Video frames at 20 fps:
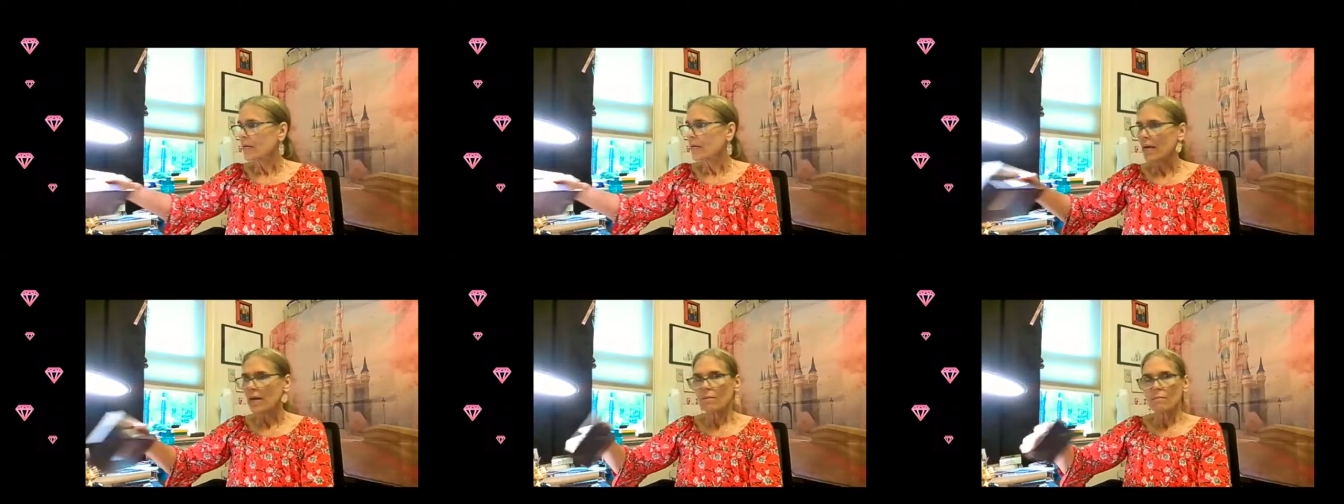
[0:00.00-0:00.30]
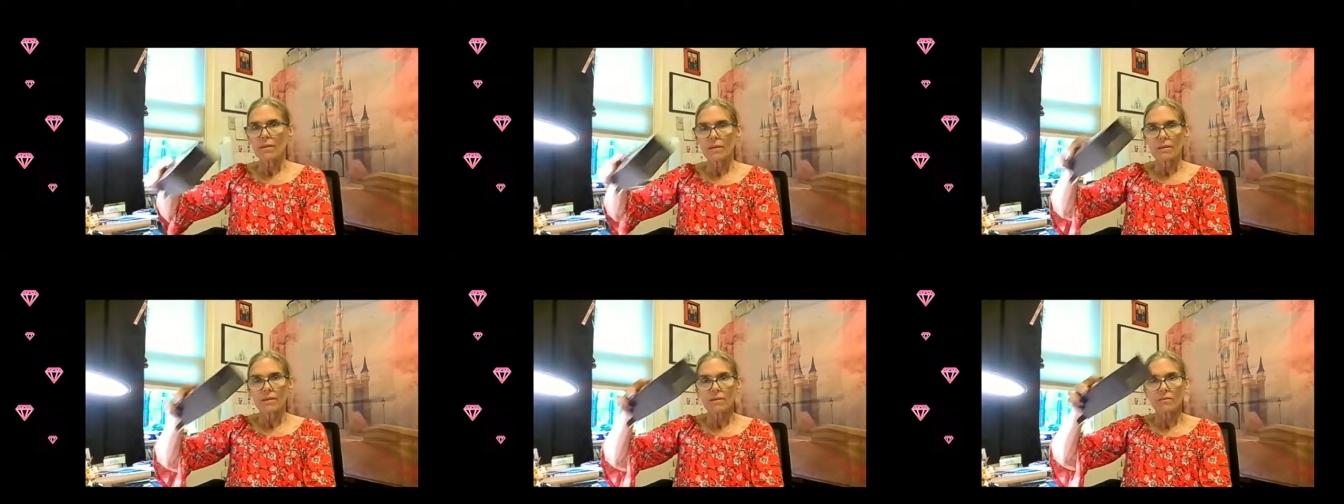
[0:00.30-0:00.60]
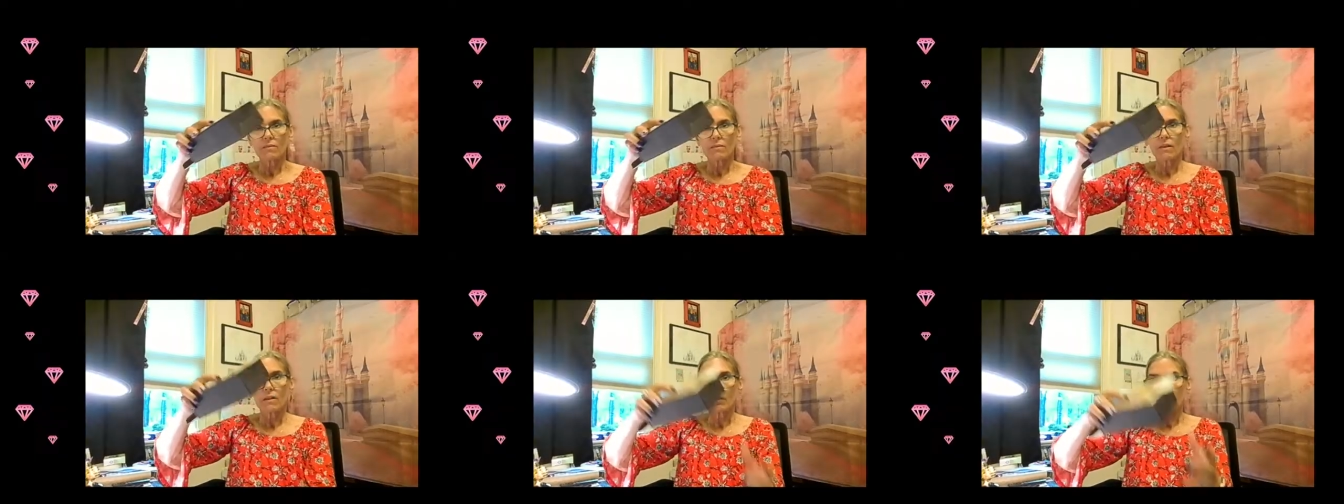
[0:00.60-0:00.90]
Came in
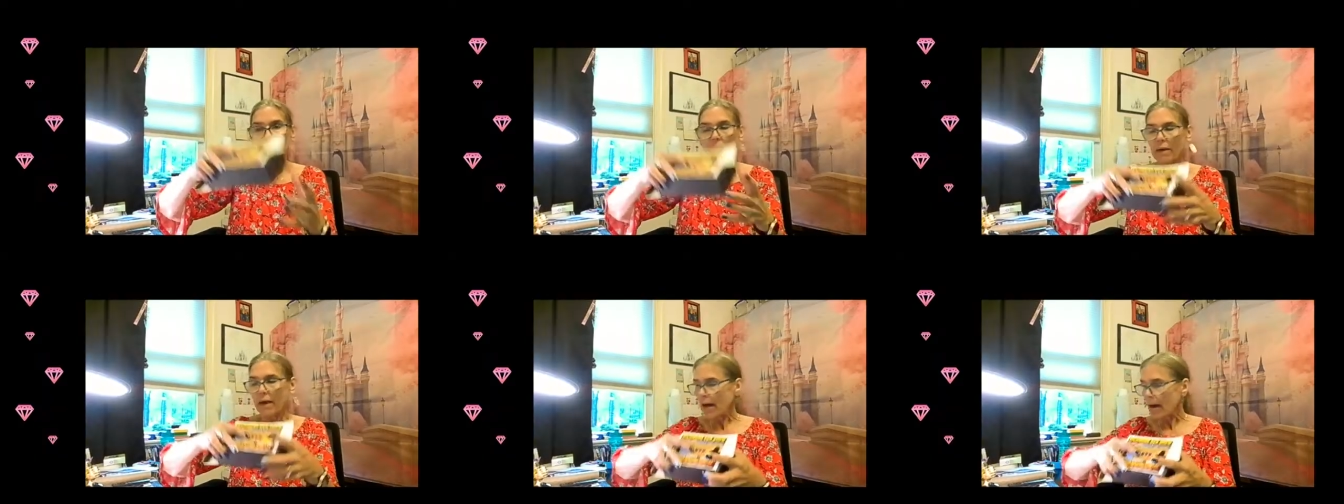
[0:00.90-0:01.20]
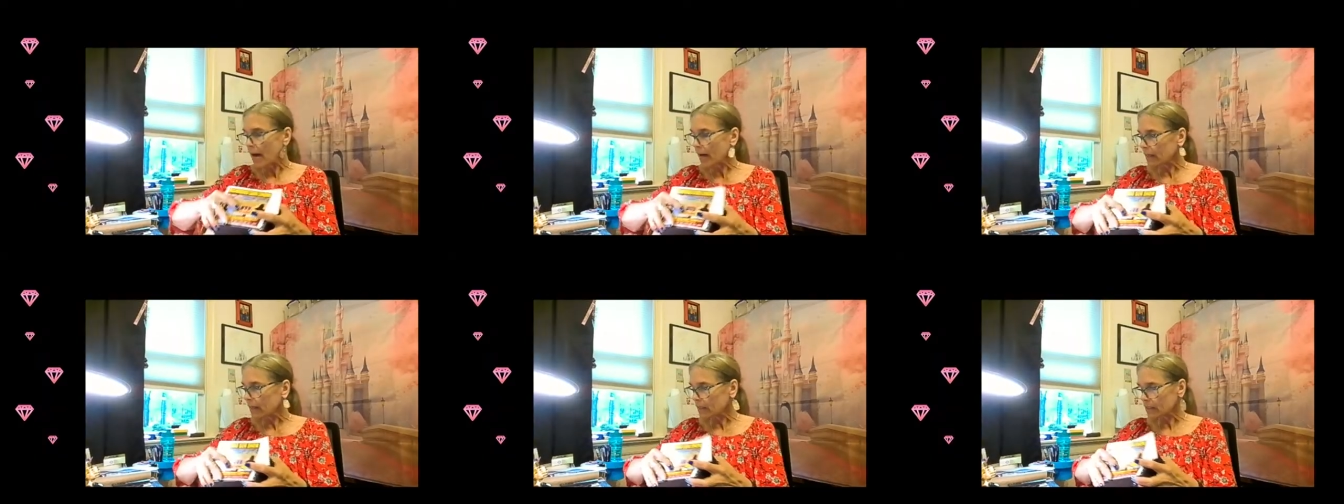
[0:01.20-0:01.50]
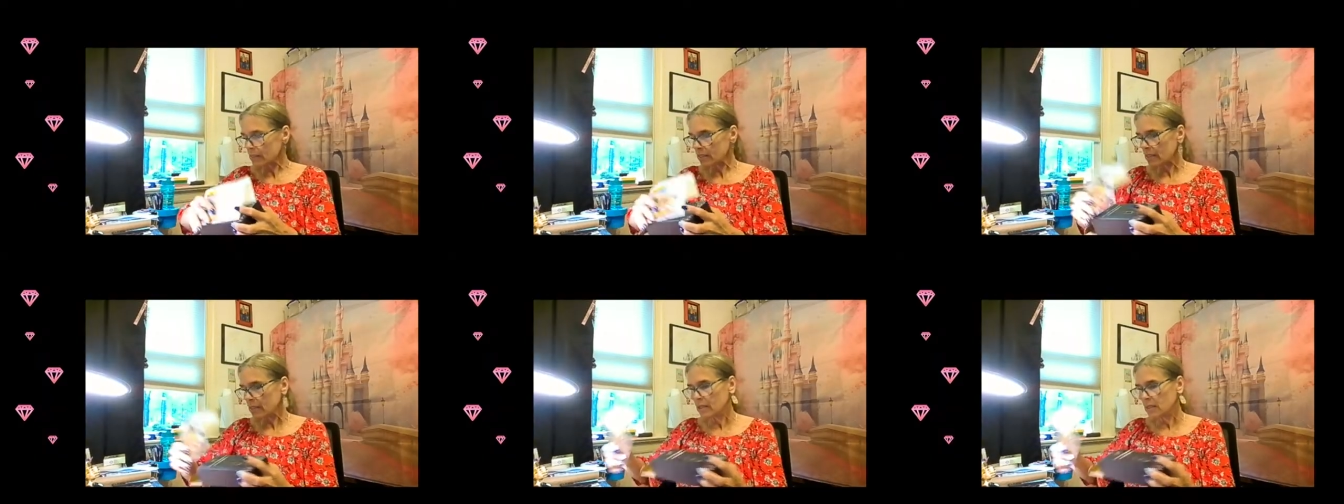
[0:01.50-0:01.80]
this little
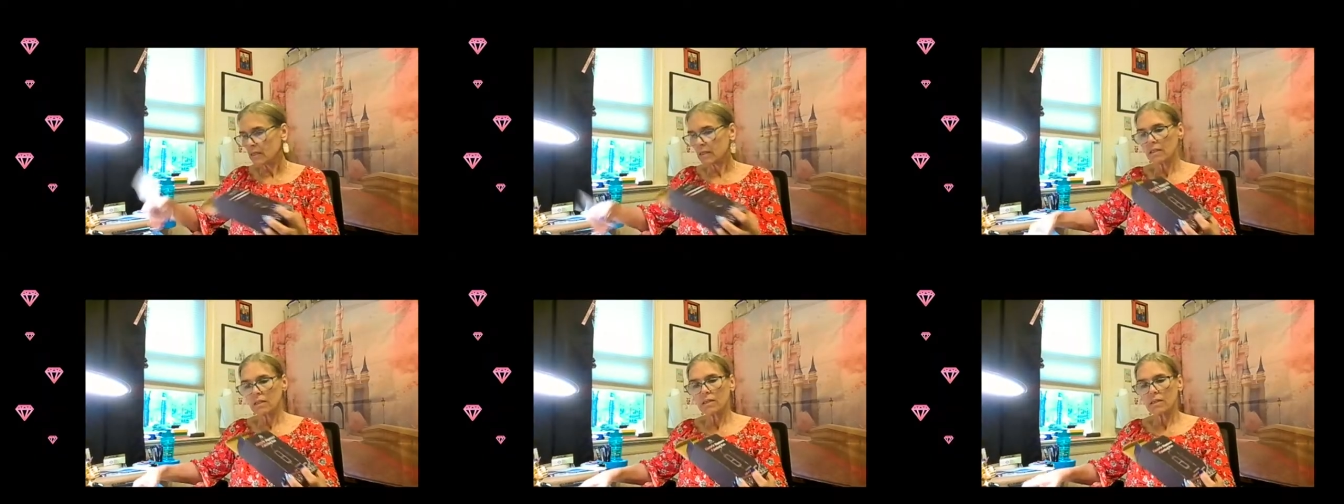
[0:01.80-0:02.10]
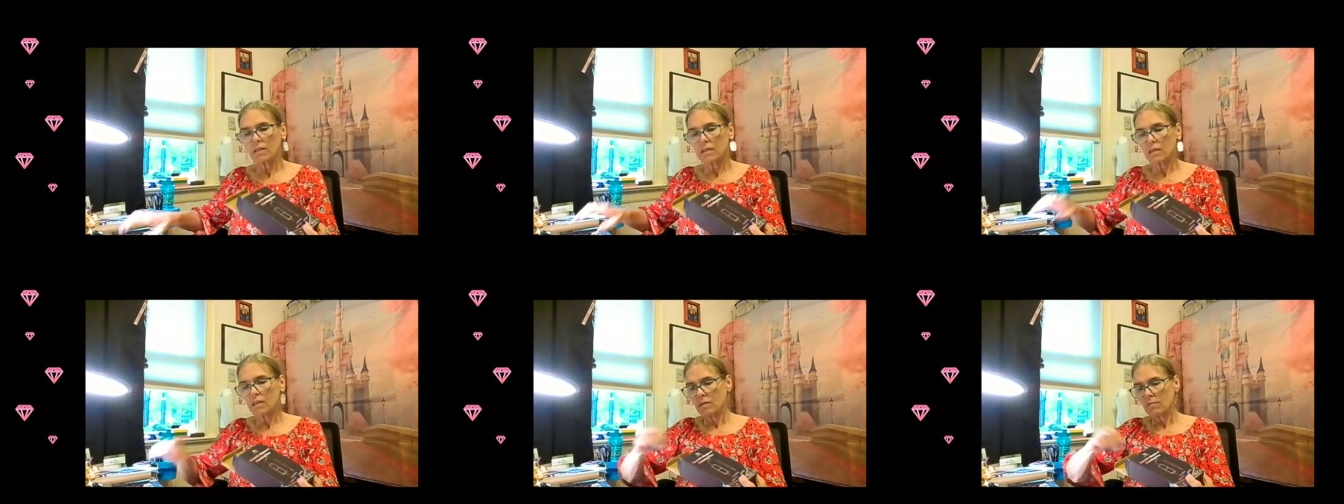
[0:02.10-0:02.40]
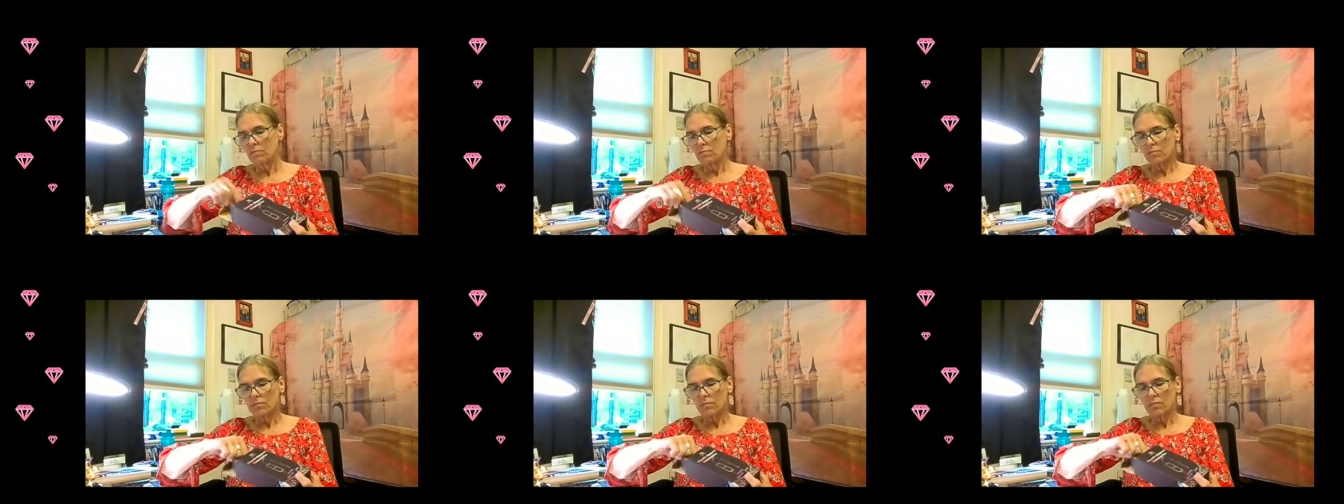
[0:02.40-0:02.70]
box
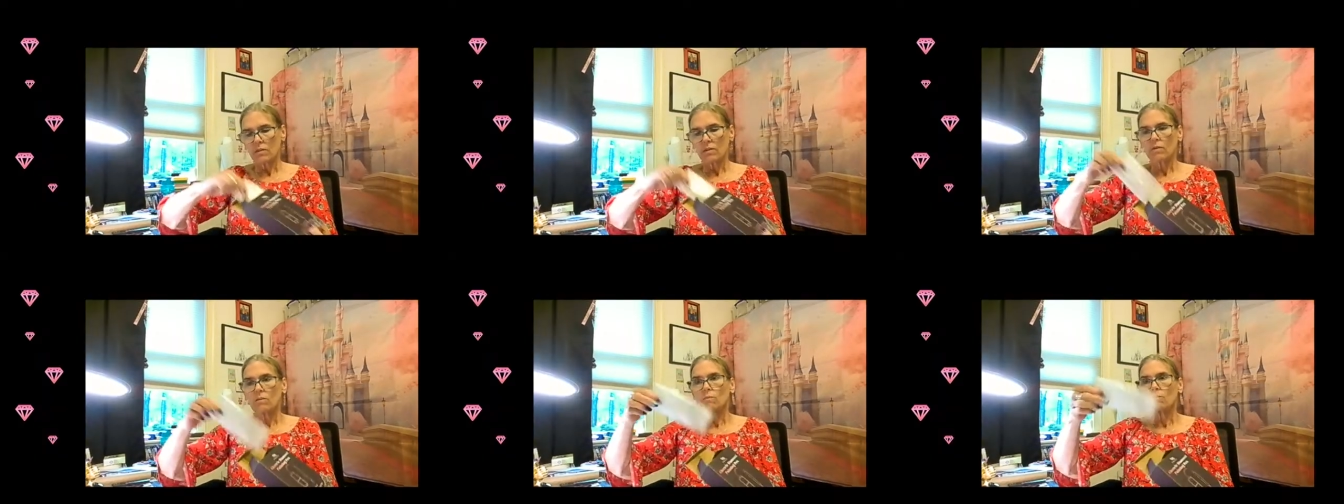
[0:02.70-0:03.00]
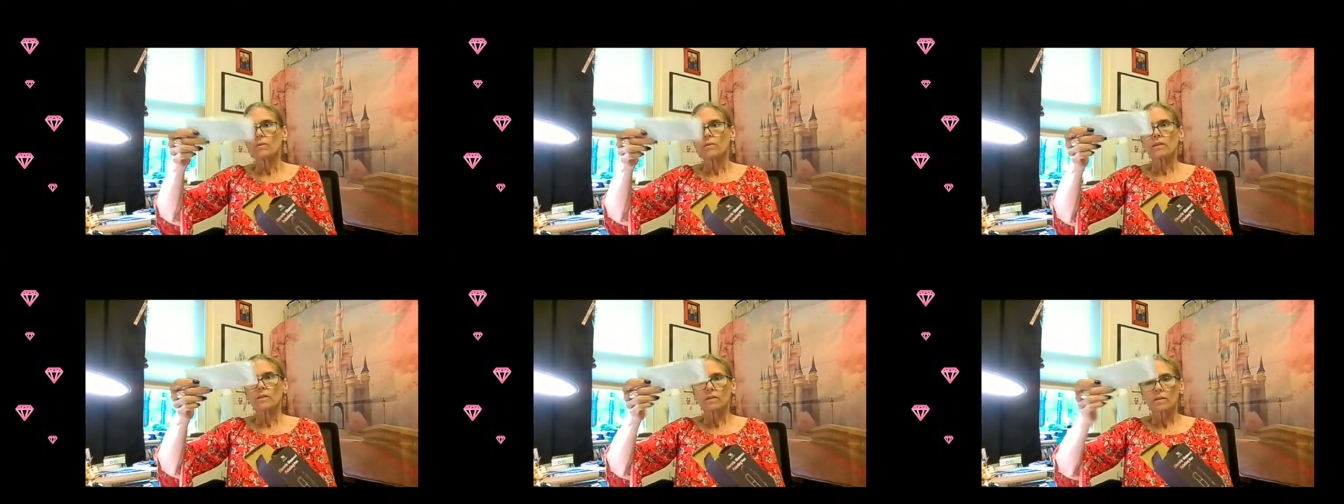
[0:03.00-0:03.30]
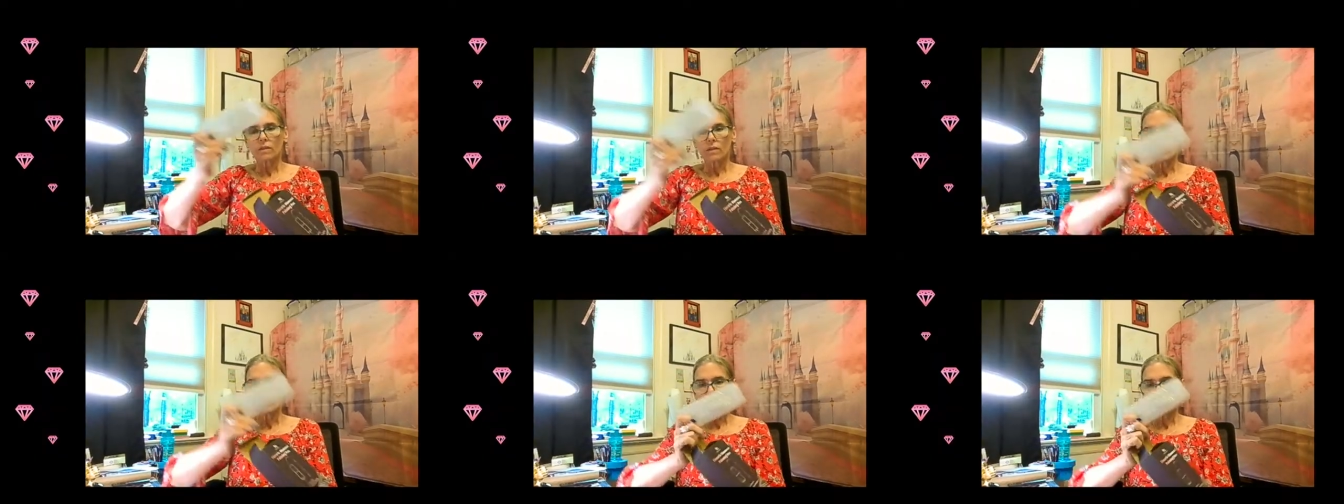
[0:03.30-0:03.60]
with
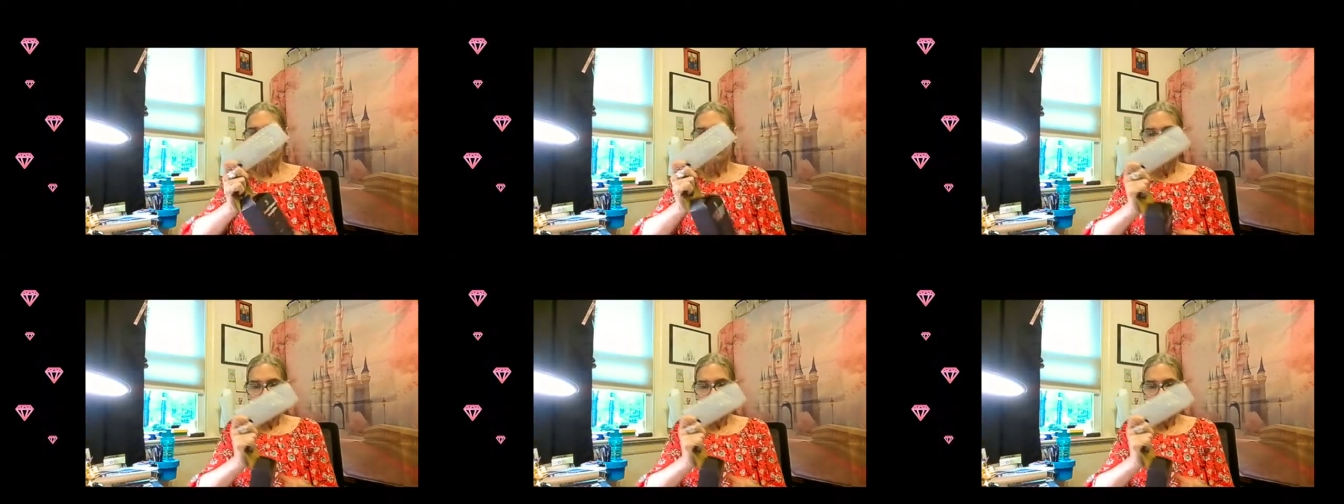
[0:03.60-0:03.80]
this little